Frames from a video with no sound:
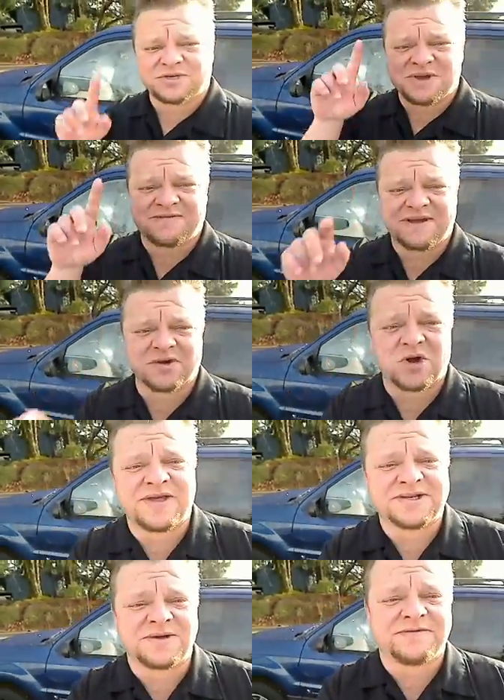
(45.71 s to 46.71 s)
Do me a favor, call
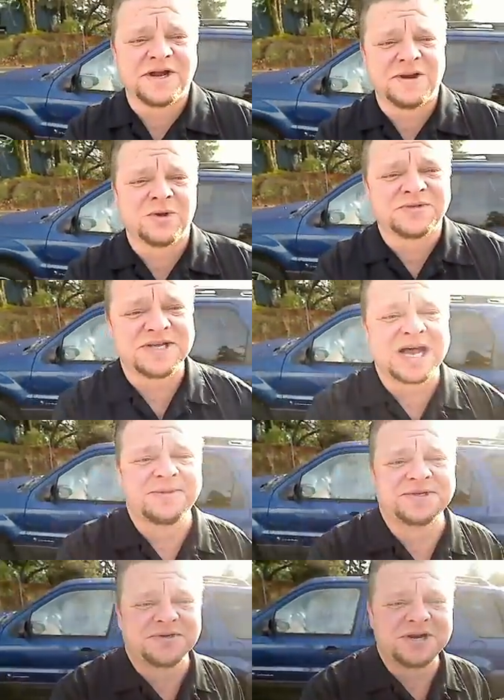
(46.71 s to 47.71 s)
that toll-free number at the top
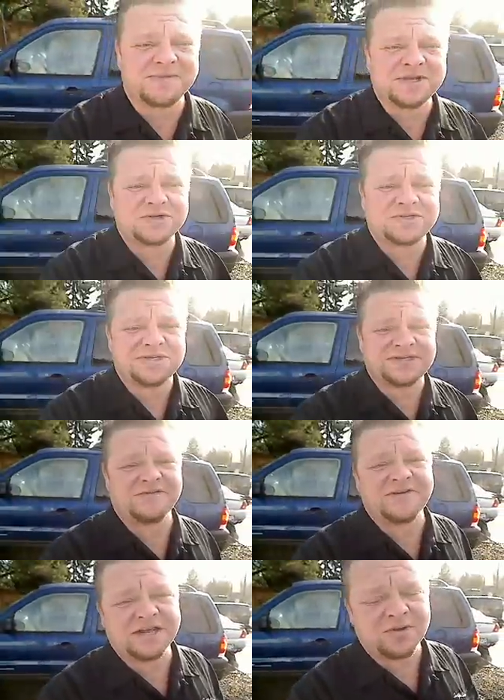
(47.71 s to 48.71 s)
of the screen to make sure she's still
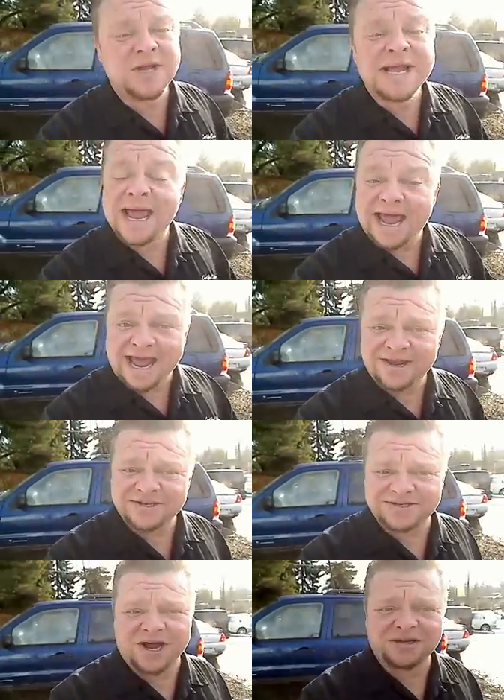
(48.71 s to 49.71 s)
available and in
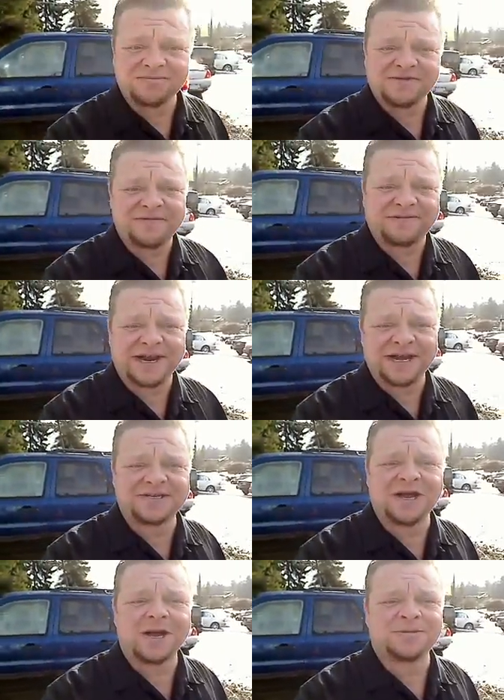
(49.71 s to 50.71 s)
stock. They've got
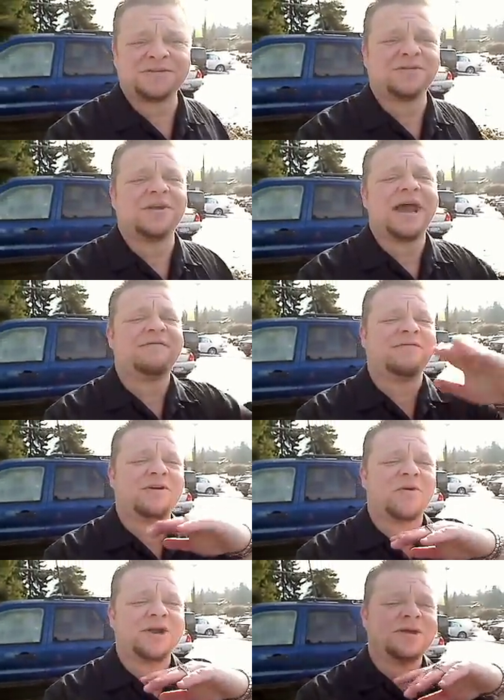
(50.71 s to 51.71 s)
financing options for
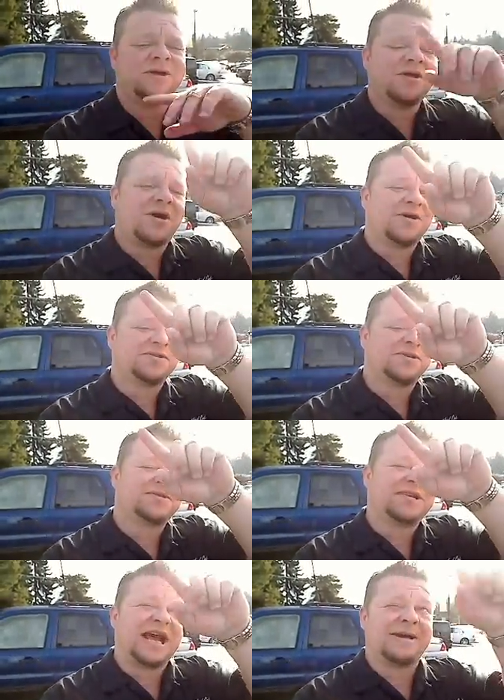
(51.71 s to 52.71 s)
everyone. Also,
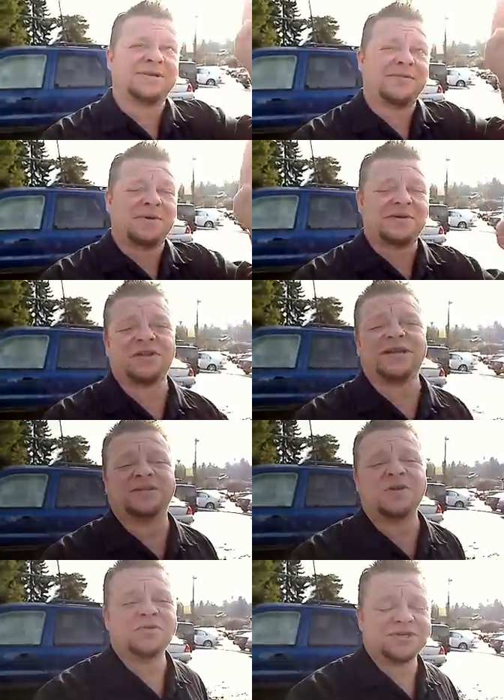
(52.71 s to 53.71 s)
those tabs up above, click
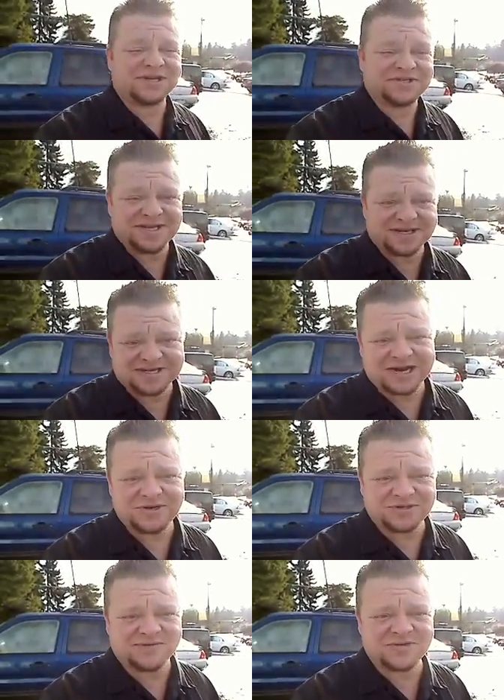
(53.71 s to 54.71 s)
those. You can see the entire
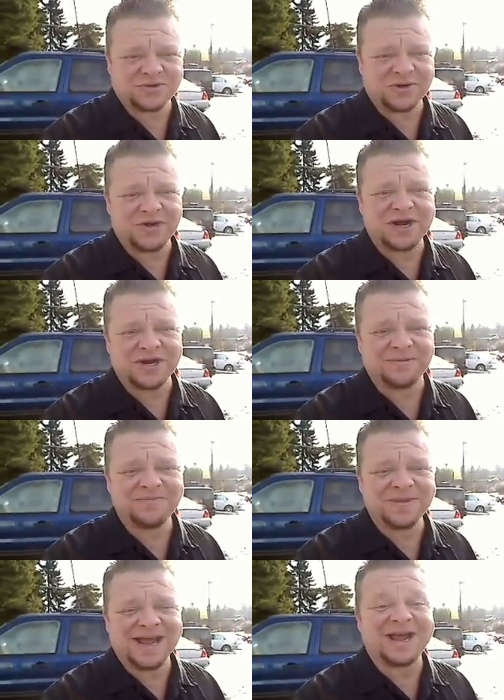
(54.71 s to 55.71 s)
used inventory right here
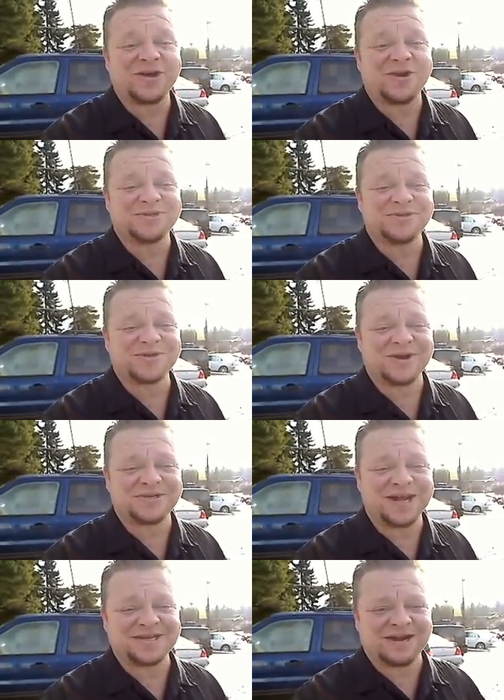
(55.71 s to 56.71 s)
at Cars Used Cars.
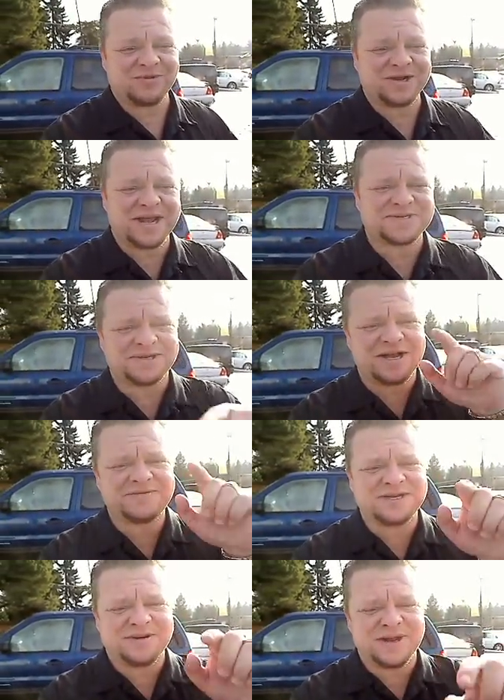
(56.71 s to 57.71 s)
Scott Tanner Broadcasting
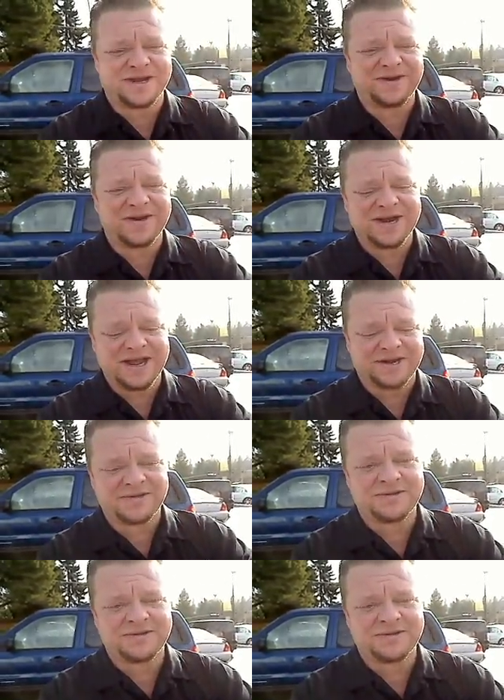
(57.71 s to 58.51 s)
Live saying make it a great day.